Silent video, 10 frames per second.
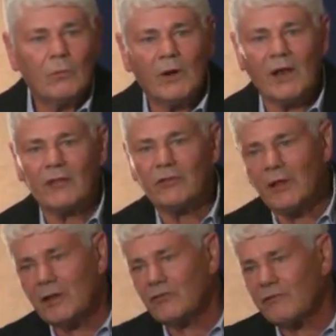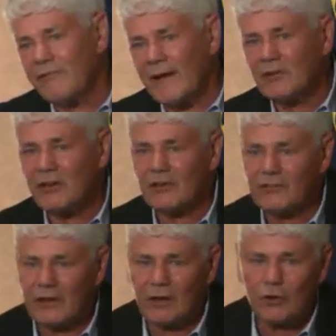Well, it's affected
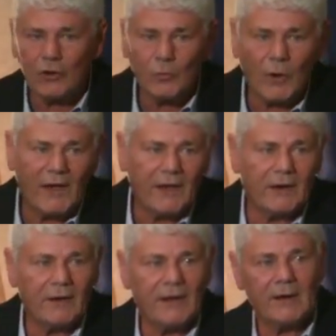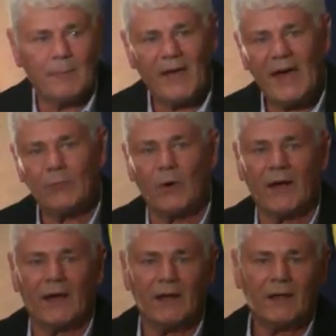us in a good way and a bad
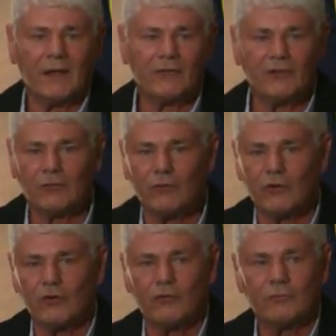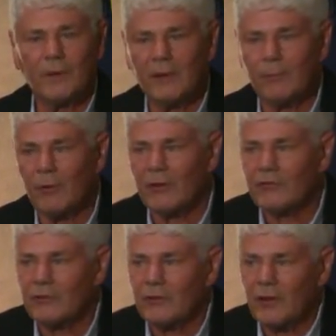way. It's introduced people,
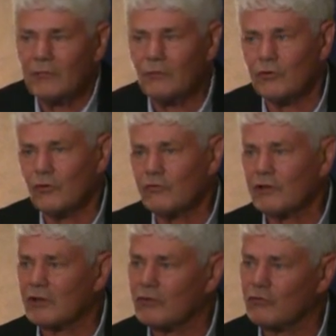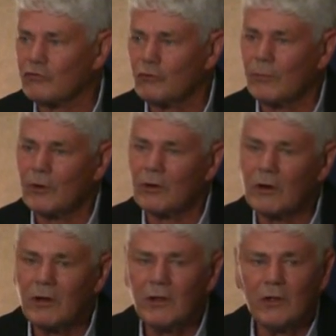it's introduced the
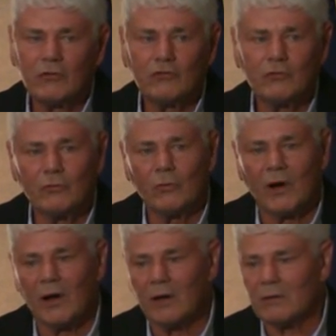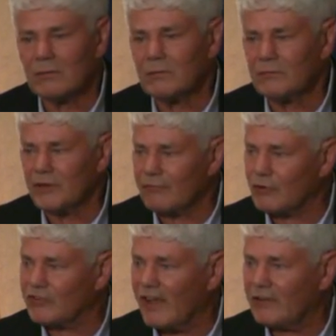consumer to
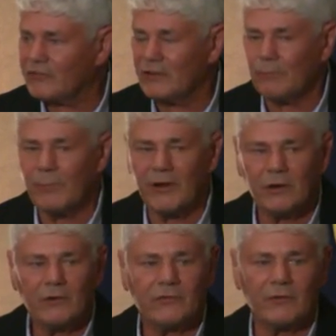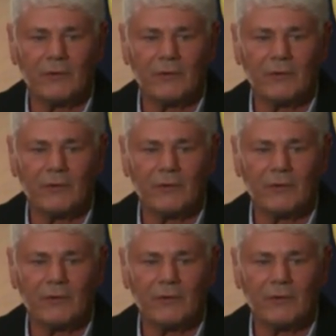different tasting beers.